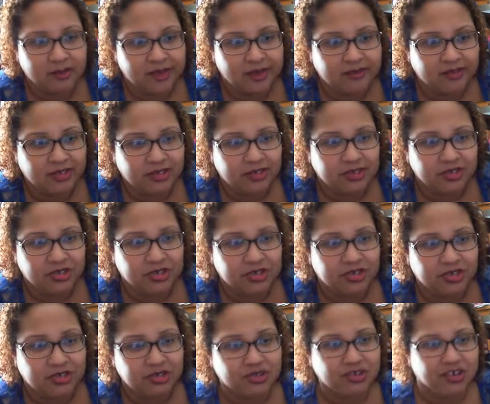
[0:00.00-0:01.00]
research
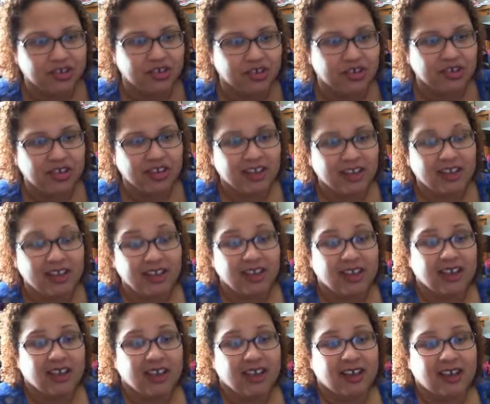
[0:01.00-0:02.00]
too so
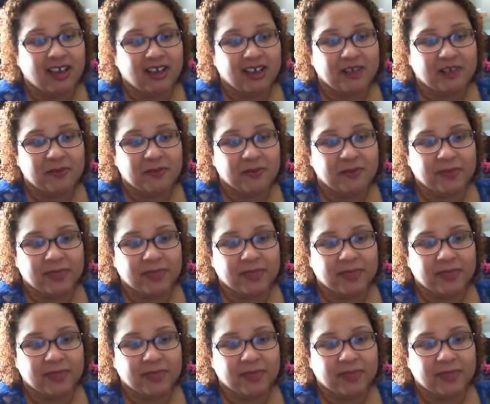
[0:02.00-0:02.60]
um,